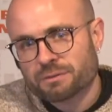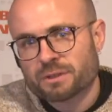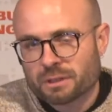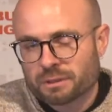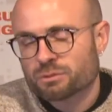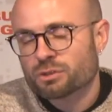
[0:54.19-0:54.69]

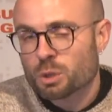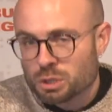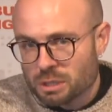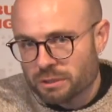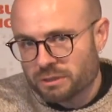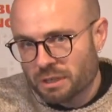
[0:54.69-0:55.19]
a
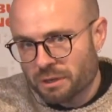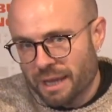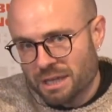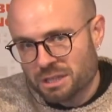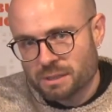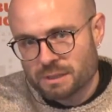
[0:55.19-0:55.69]
socialist
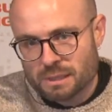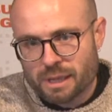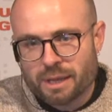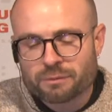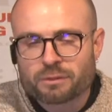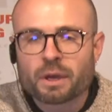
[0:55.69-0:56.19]
internationalist
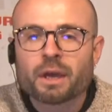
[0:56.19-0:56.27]
left,